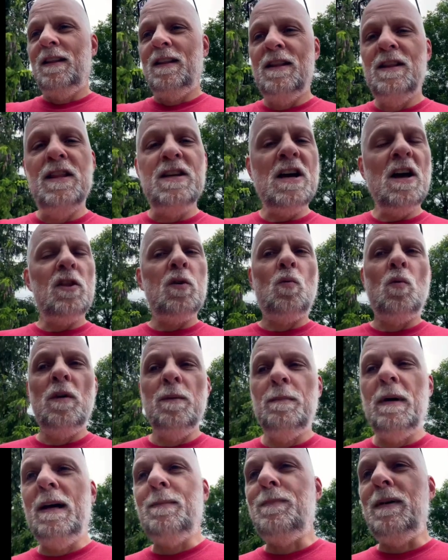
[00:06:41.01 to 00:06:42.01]
The other one
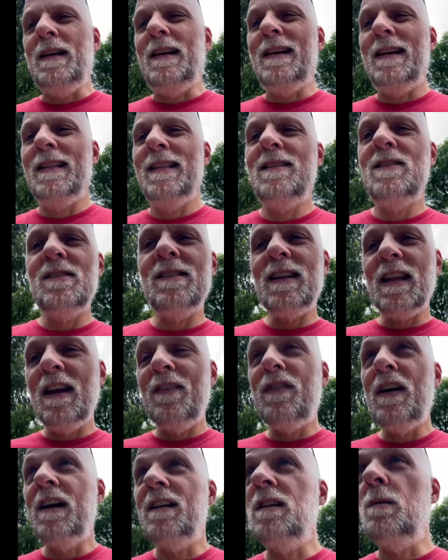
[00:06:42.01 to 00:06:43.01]
might be, this is life
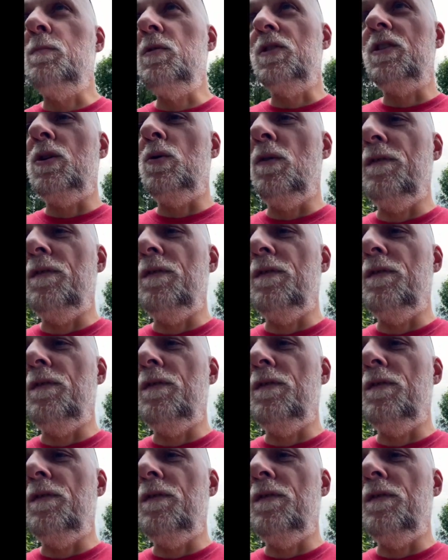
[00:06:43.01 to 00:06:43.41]
hack number 2.